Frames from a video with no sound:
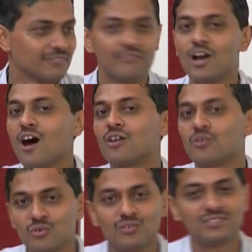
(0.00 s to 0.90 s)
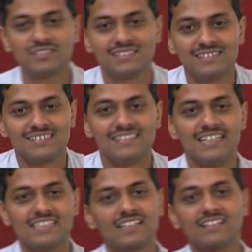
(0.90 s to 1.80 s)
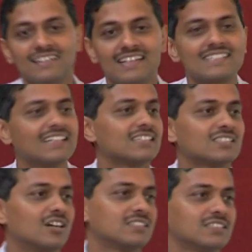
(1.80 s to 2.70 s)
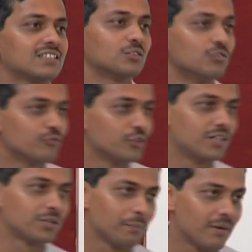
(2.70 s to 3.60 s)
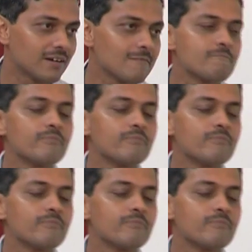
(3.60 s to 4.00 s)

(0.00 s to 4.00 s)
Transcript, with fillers: We all know diesel, diesel is not such a good fuel to burn.